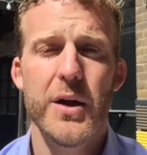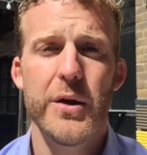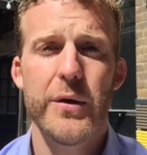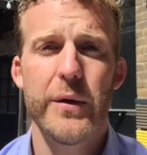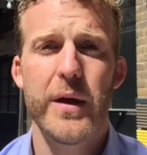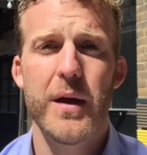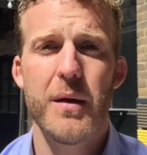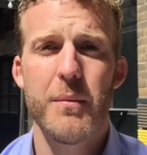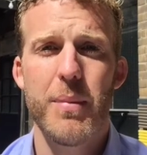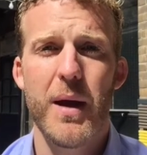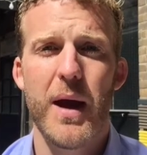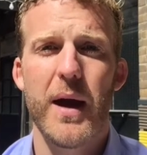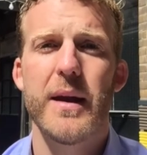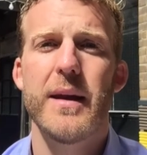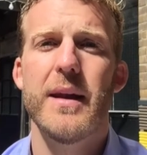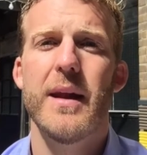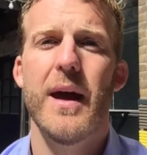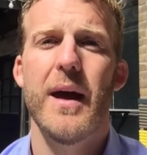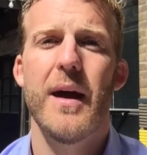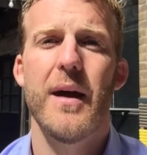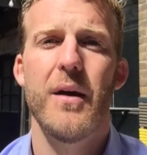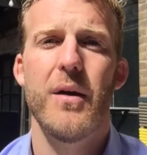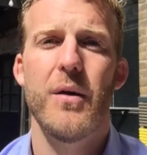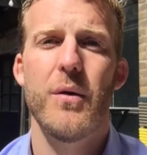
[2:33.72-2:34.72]
Looking back
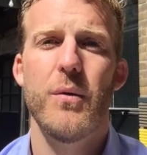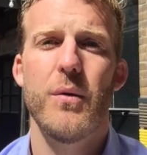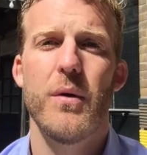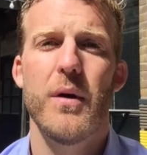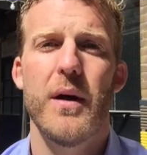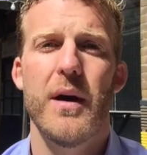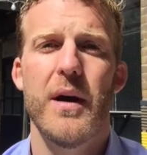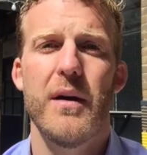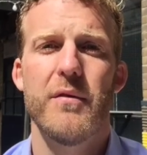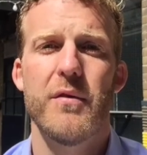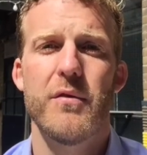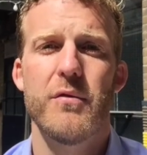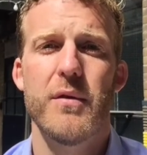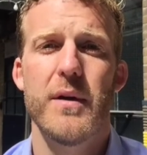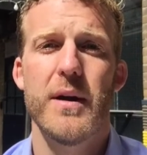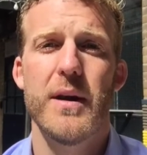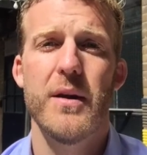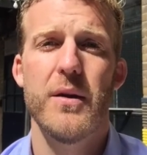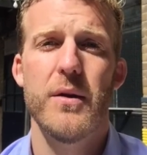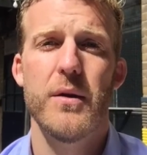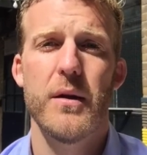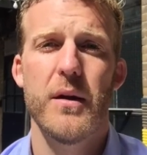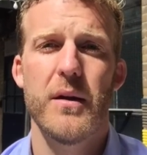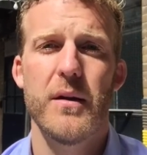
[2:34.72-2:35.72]
now, I have a
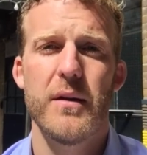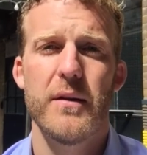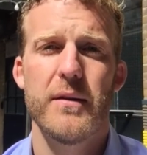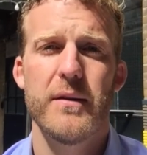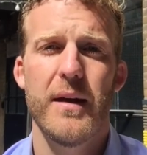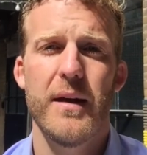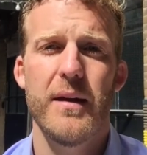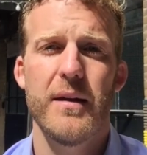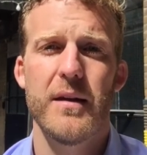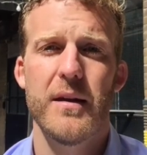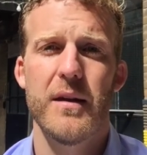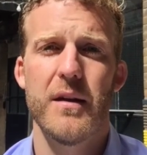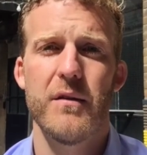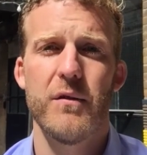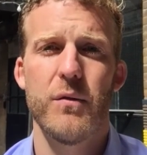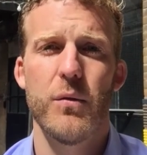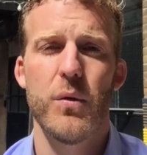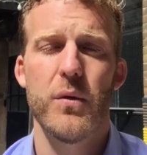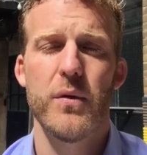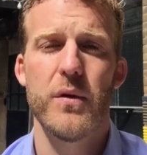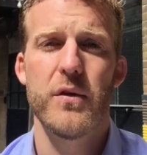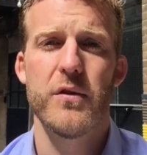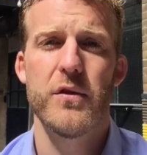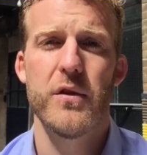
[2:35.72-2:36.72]
really good understanding of
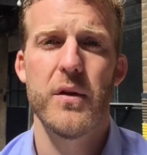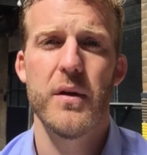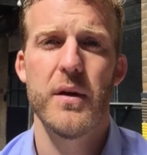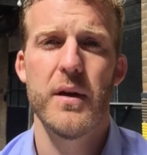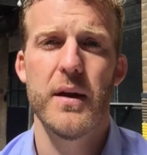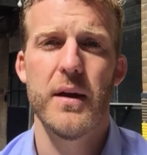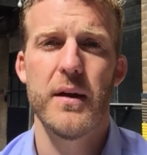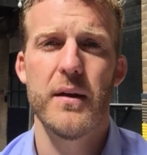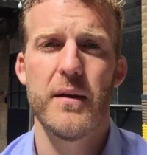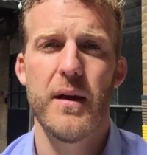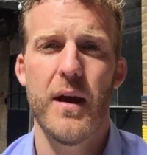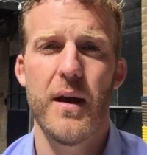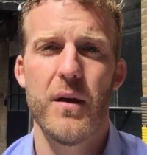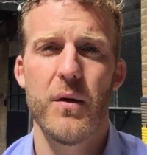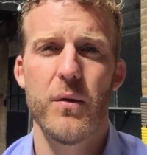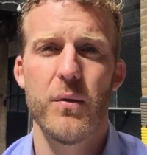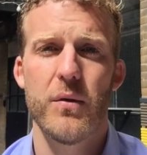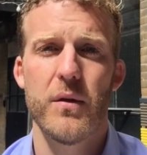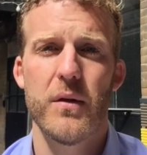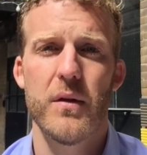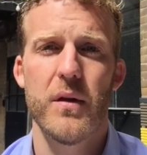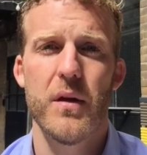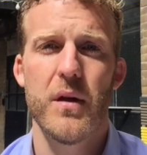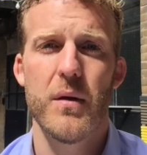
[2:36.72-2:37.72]
what the journey
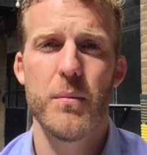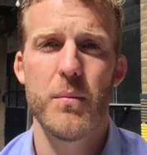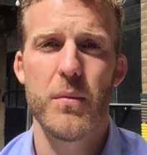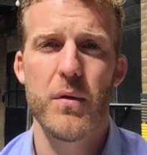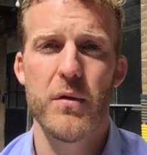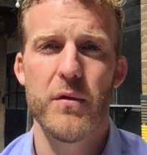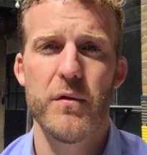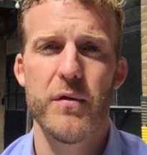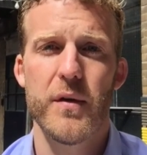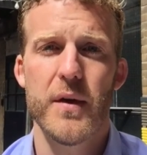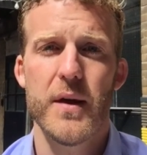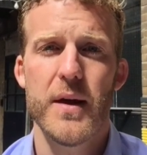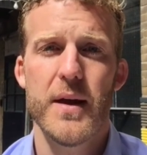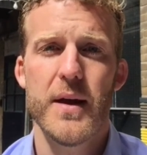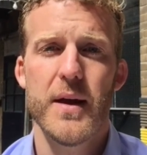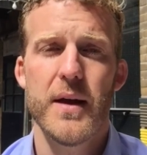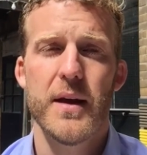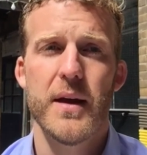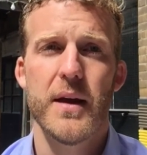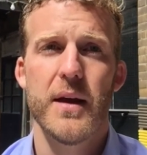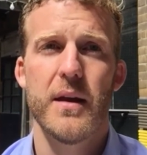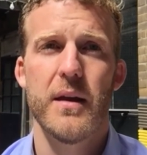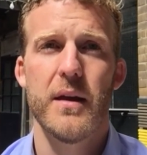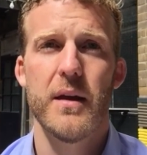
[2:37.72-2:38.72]
entails in terms of
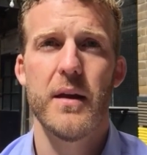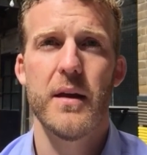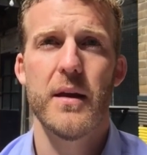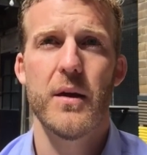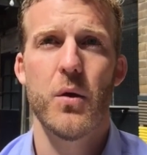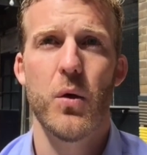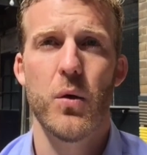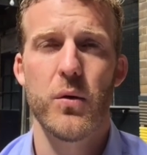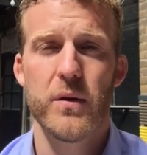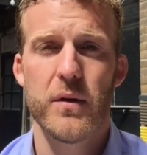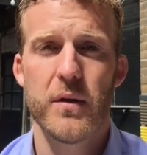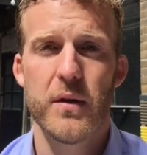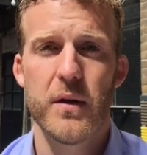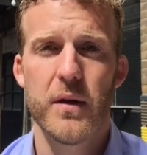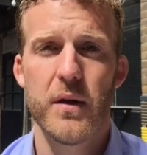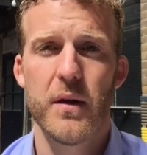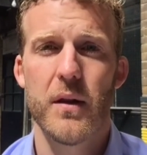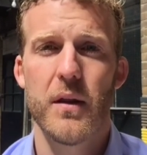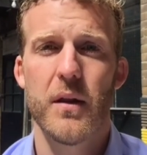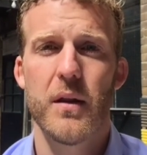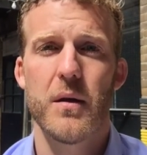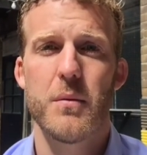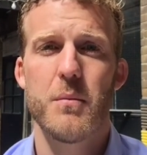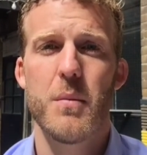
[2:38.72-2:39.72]

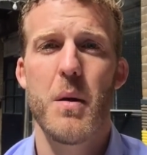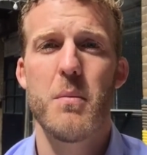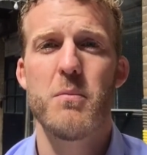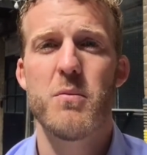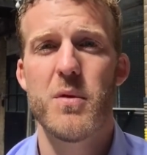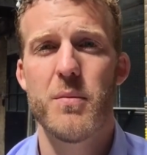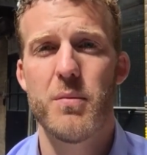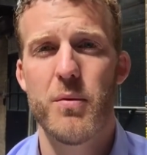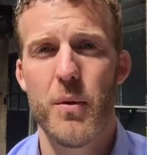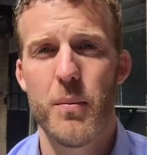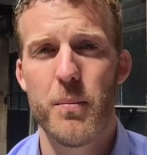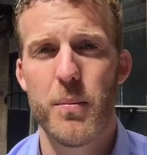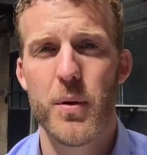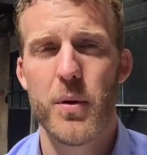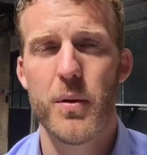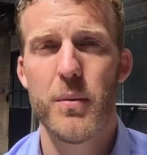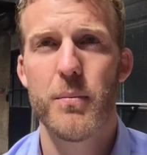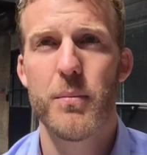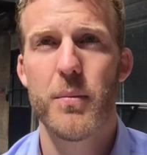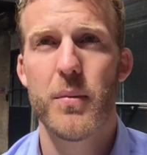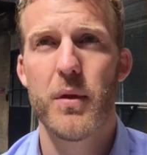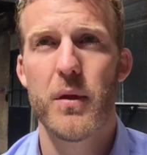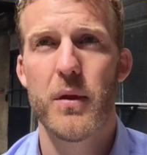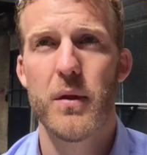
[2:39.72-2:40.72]
incontinence and memory
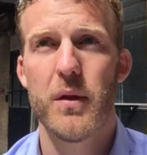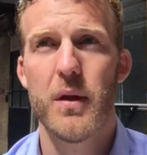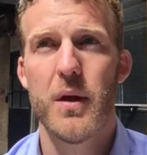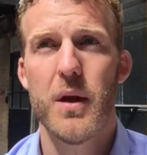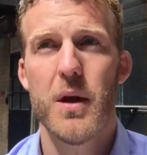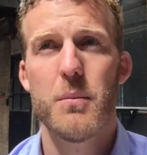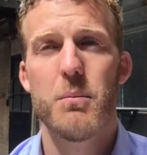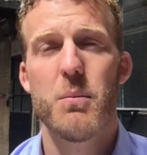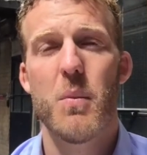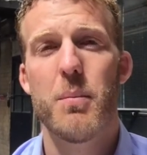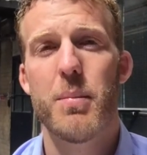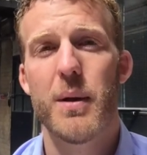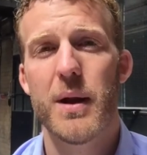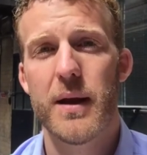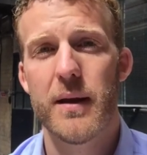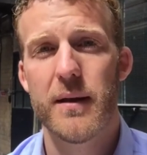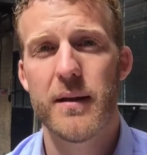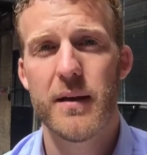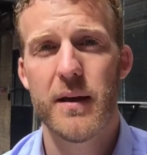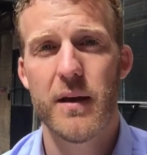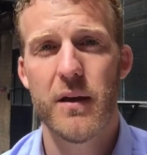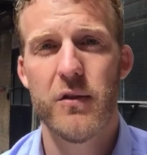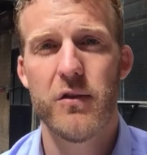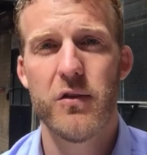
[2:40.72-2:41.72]
problems and
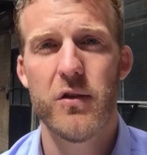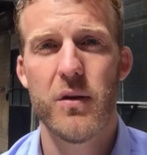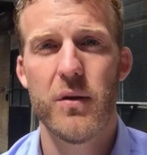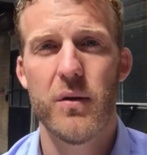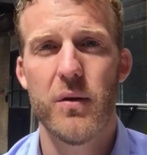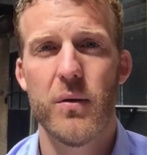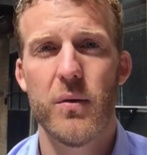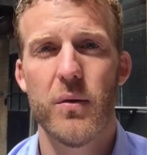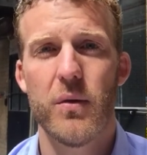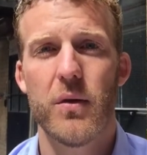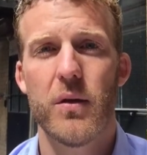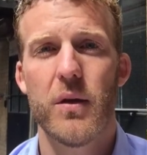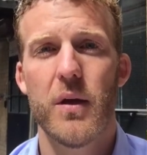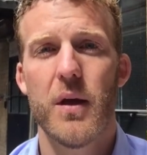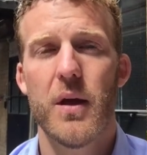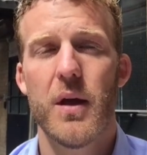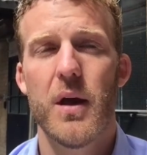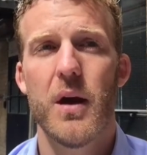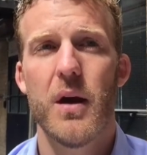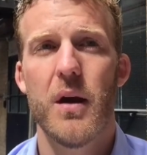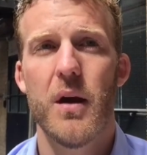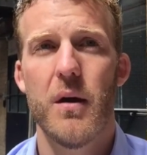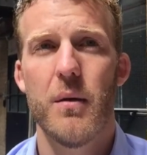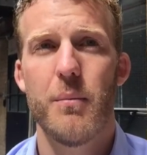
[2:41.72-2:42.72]
mobility issues,
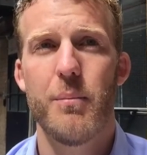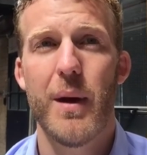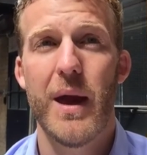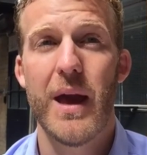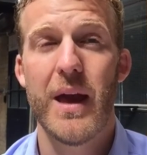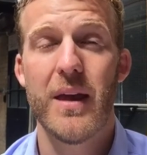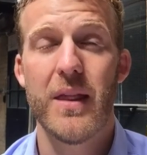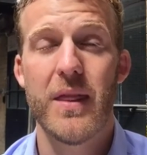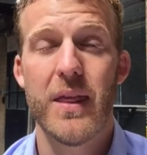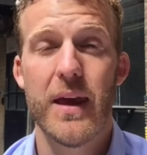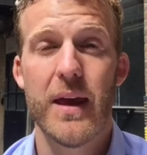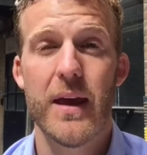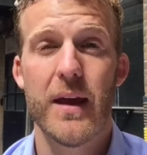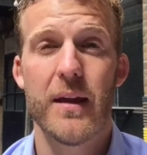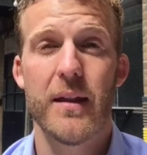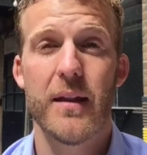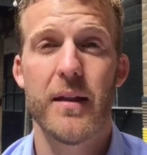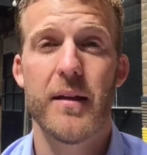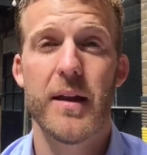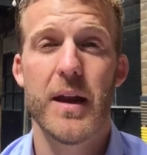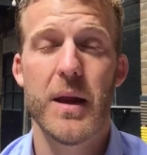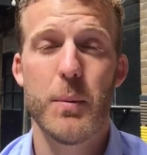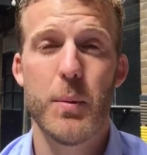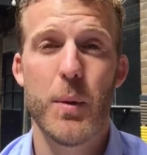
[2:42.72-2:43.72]
bathing and
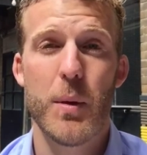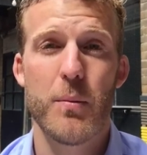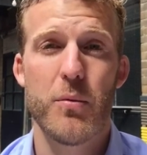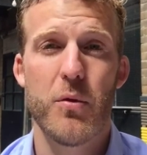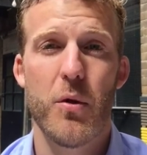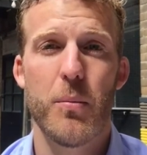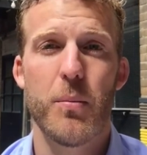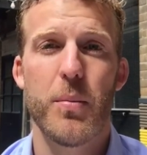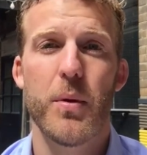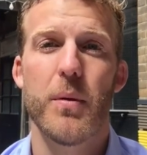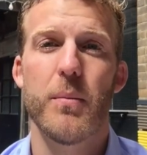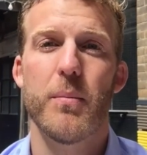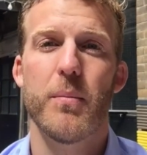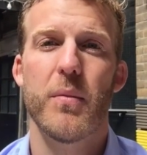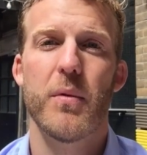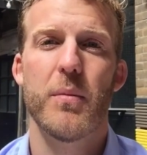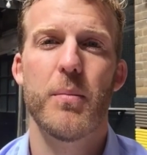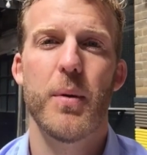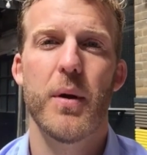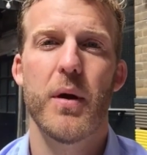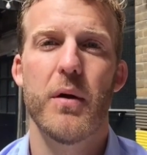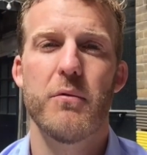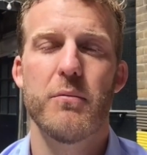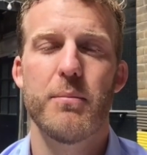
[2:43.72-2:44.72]
sleeping problems,
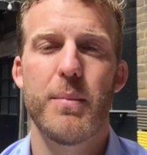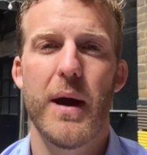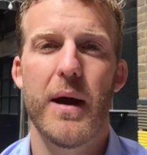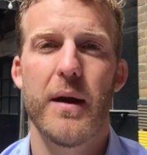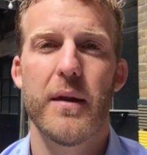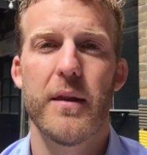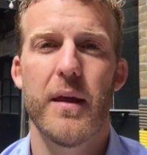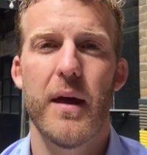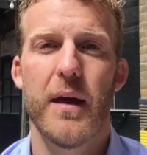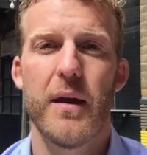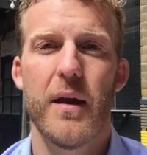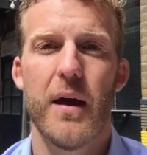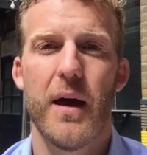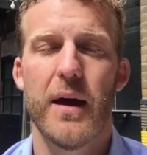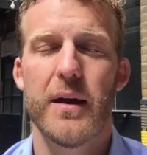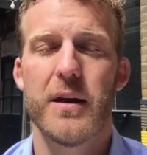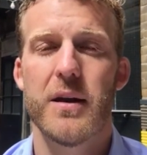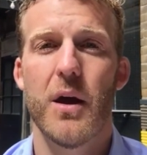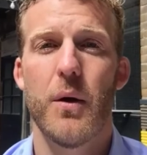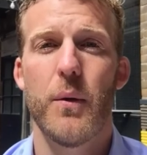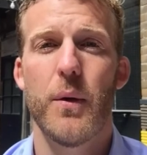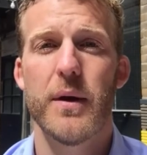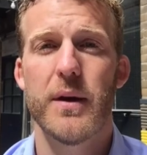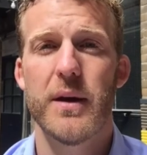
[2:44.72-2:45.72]
but back then I
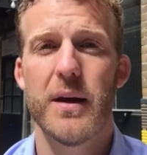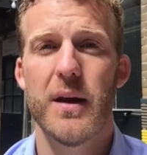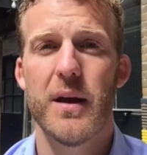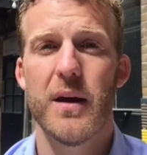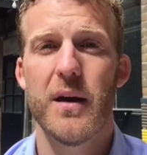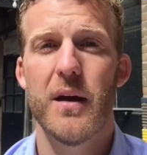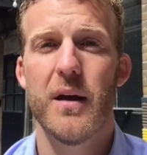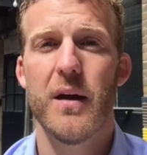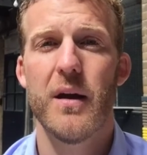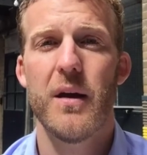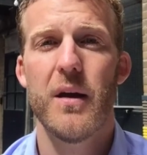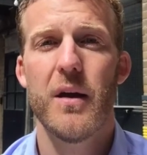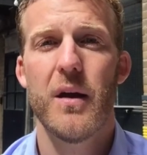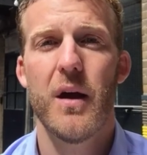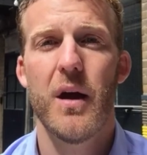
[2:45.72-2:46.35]
had no idea